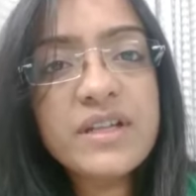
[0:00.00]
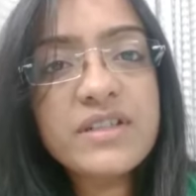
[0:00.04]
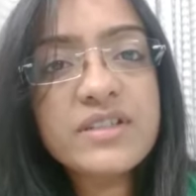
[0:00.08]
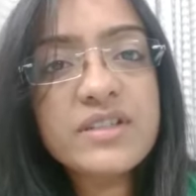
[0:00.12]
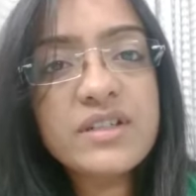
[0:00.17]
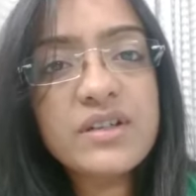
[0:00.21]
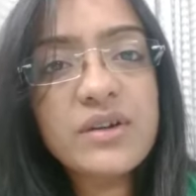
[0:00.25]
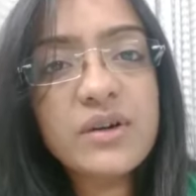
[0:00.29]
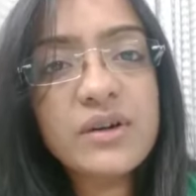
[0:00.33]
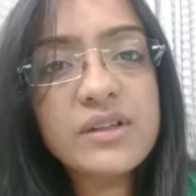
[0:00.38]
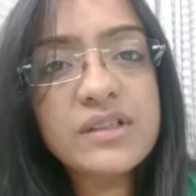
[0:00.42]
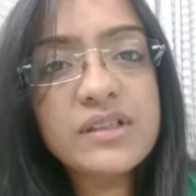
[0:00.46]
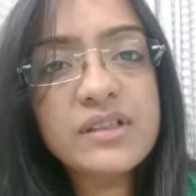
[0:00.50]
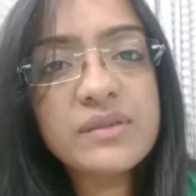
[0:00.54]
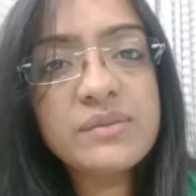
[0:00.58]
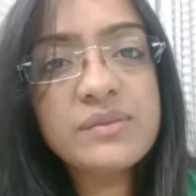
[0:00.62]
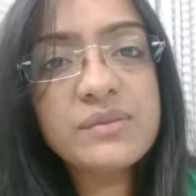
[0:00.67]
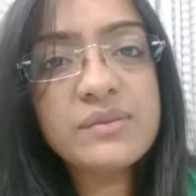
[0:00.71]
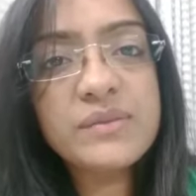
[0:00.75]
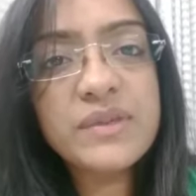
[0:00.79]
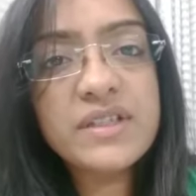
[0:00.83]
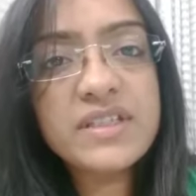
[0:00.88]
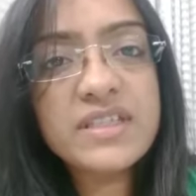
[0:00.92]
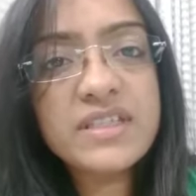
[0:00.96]
mentioned all the
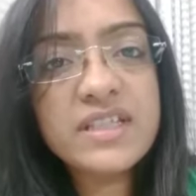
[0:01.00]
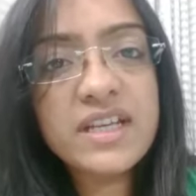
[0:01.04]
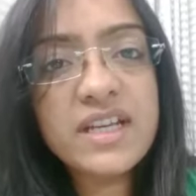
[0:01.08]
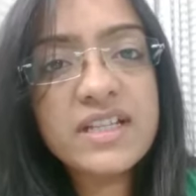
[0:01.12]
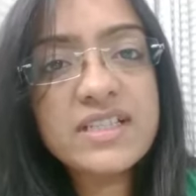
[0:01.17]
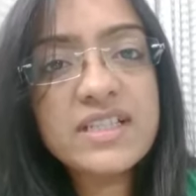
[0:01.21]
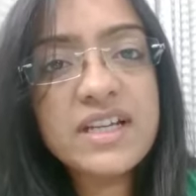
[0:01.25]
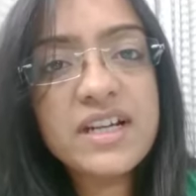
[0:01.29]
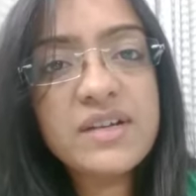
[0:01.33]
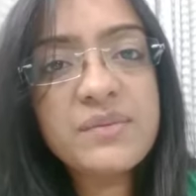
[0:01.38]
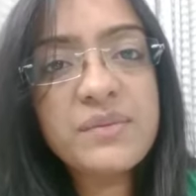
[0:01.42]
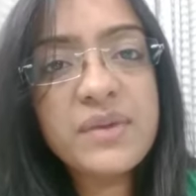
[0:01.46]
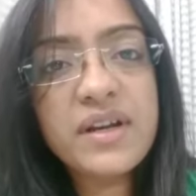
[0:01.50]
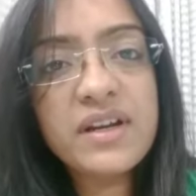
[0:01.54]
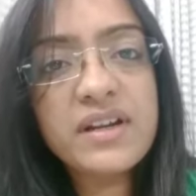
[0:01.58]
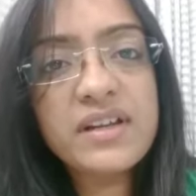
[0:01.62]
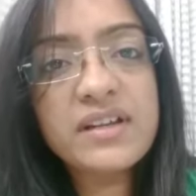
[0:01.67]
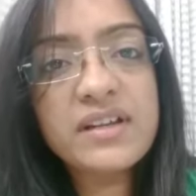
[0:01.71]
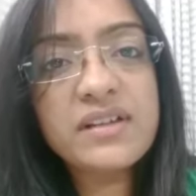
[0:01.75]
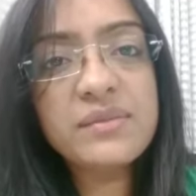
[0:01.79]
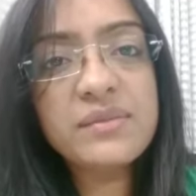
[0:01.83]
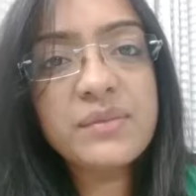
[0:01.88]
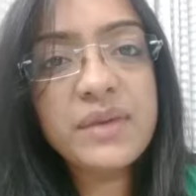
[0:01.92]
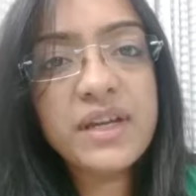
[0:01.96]
mistakes I
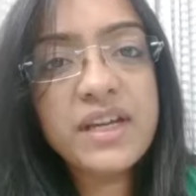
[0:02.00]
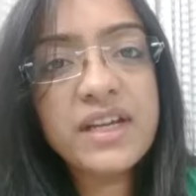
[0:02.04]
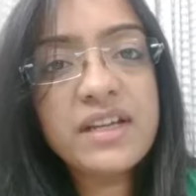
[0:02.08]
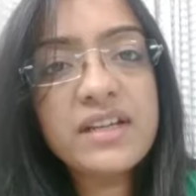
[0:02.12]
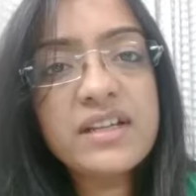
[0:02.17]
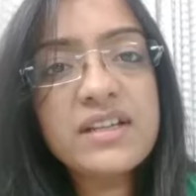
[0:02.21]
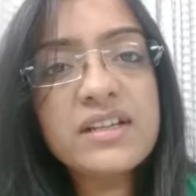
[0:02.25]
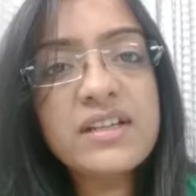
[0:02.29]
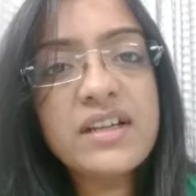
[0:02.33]
had made,